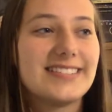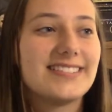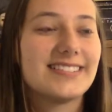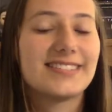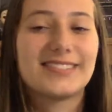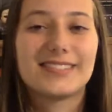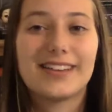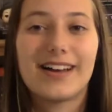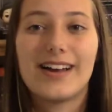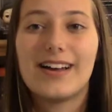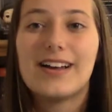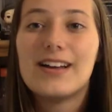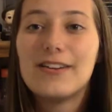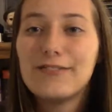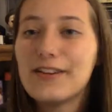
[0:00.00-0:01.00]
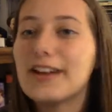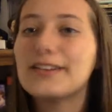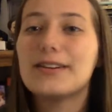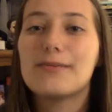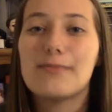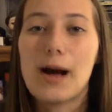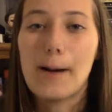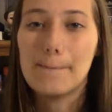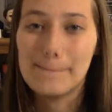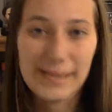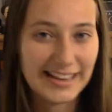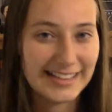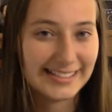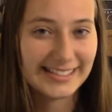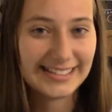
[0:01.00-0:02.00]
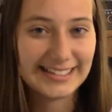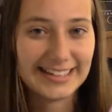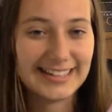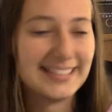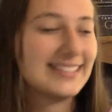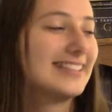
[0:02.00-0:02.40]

just fandom amazingness.